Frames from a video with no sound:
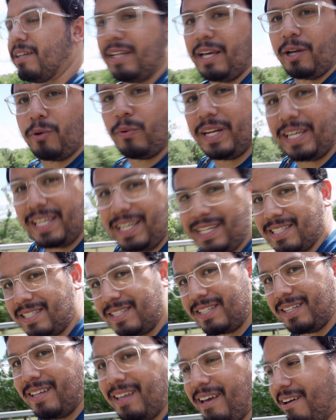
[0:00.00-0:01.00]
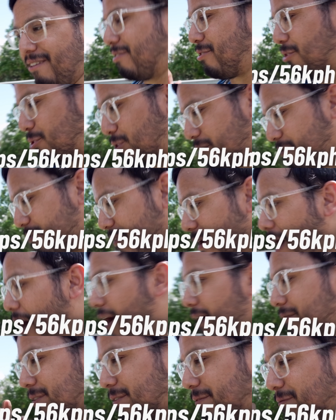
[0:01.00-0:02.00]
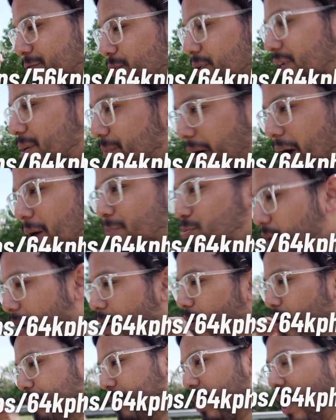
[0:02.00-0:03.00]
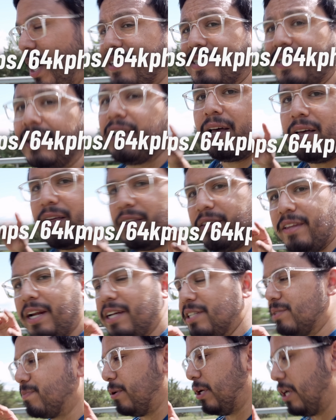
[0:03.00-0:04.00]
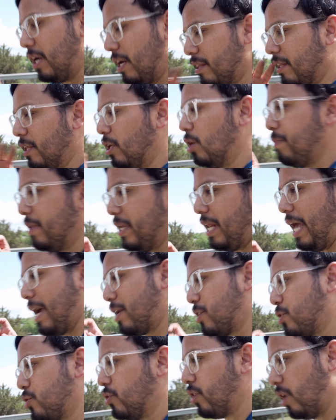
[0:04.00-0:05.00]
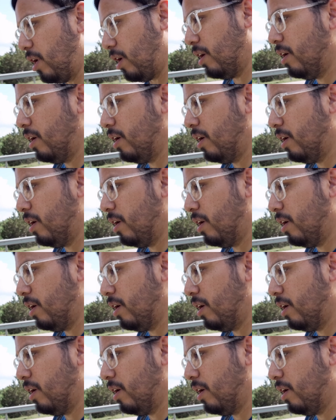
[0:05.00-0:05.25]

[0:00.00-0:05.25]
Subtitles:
like when it gets to like 35 to 40 mile per hour plus, then I just put a little bit extra